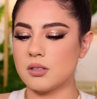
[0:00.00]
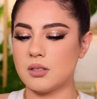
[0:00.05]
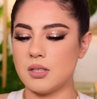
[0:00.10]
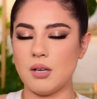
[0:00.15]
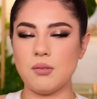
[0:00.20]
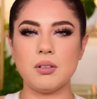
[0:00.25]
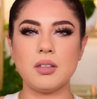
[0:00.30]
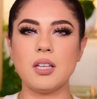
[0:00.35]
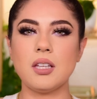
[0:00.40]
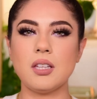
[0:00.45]

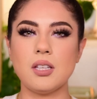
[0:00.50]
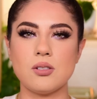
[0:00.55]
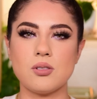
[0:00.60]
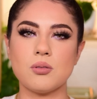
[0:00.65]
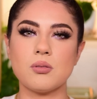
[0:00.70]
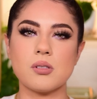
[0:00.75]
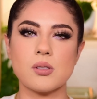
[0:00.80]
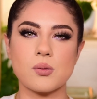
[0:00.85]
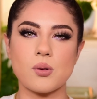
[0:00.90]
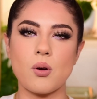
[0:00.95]
everything they
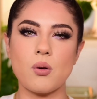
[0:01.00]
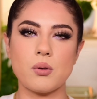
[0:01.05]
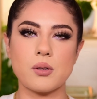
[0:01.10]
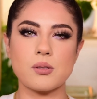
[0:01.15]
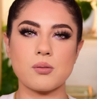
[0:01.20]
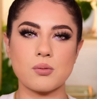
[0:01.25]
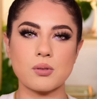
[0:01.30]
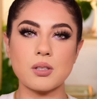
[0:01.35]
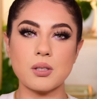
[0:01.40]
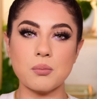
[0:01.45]
do is
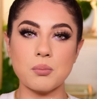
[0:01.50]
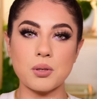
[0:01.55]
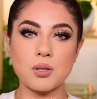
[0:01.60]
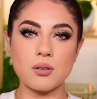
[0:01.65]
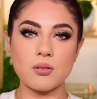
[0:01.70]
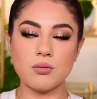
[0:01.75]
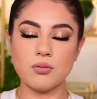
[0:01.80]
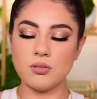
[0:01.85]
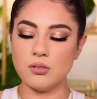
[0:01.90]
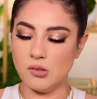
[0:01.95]
always really
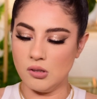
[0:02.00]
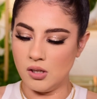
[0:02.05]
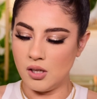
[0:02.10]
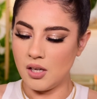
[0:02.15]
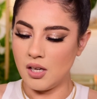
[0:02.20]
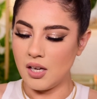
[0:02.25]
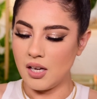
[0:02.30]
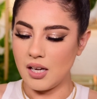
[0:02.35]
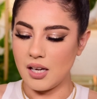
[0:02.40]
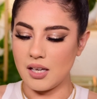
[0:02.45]
beautiful,
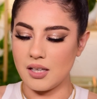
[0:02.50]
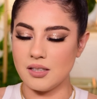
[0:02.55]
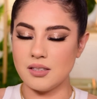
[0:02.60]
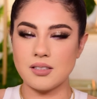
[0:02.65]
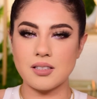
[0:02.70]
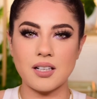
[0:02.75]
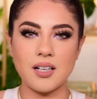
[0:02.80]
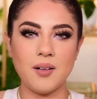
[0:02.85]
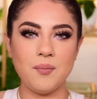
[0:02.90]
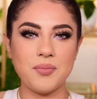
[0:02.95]
and
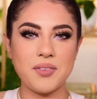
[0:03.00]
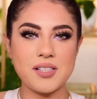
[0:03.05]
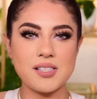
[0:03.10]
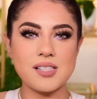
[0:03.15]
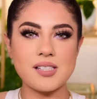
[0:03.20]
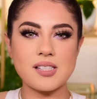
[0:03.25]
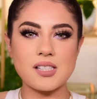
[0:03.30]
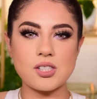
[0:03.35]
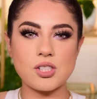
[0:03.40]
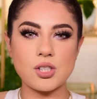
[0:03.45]
this
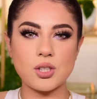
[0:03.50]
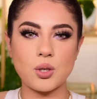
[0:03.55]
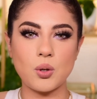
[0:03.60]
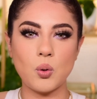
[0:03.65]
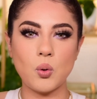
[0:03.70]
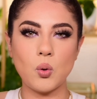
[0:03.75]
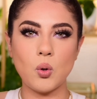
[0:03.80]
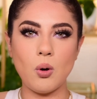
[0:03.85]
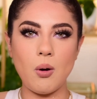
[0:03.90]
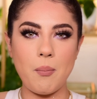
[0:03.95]
is such a
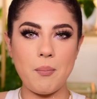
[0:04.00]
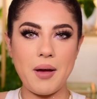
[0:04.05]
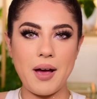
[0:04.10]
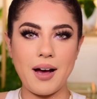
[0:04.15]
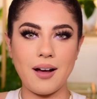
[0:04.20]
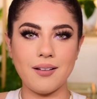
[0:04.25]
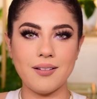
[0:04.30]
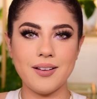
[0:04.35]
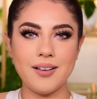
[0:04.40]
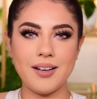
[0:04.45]
cool
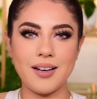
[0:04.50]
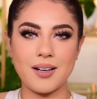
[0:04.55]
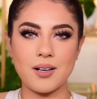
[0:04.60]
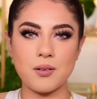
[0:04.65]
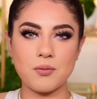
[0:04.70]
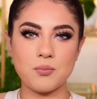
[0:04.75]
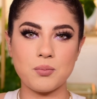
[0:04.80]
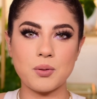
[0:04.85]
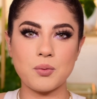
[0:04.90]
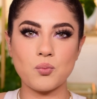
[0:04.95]
palette, and
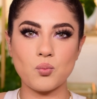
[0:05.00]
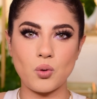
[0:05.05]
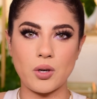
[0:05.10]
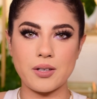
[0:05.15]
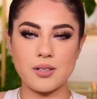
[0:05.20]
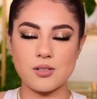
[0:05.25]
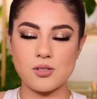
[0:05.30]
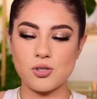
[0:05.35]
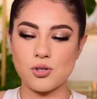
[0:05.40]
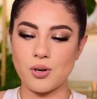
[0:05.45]
I've been
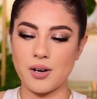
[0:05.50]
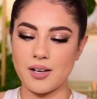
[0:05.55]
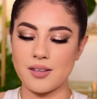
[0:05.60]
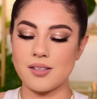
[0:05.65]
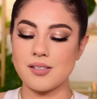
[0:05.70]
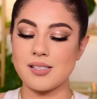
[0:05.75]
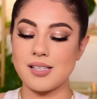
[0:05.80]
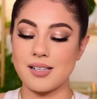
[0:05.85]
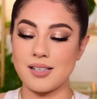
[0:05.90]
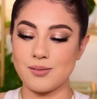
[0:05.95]
wanting to try
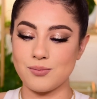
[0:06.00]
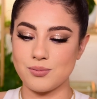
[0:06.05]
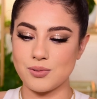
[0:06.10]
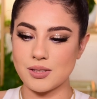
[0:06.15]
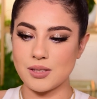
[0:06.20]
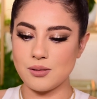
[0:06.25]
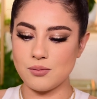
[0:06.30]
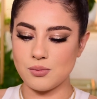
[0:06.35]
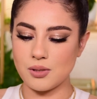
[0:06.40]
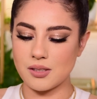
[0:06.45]
this, and I
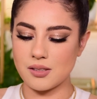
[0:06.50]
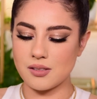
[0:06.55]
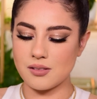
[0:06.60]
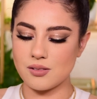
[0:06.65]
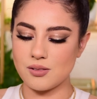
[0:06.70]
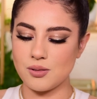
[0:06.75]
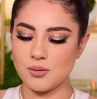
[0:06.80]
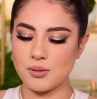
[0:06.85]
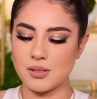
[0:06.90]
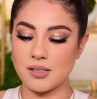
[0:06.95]
really want to
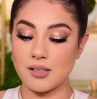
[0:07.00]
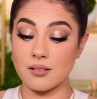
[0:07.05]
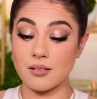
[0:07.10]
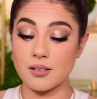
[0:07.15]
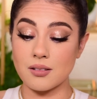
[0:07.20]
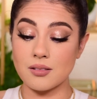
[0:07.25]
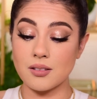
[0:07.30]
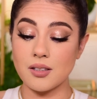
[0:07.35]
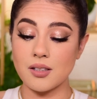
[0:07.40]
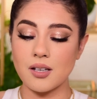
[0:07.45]
do
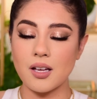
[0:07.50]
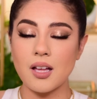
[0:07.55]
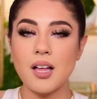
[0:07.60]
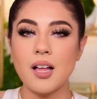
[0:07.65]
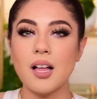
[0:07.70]
another look.